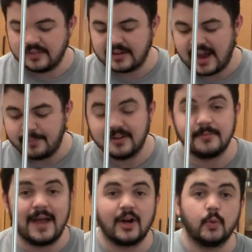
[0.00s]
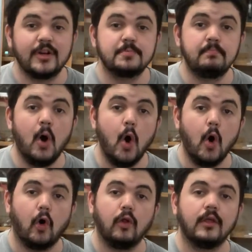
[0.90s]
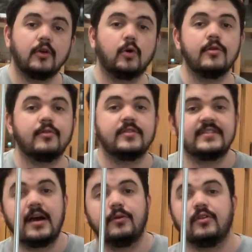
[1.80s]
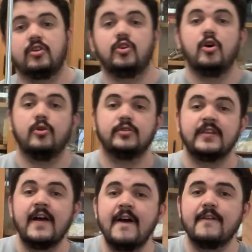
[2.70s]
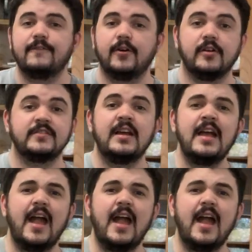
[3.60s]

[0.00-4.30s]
the copper. It doesn't matter which pole, north or south, goes first.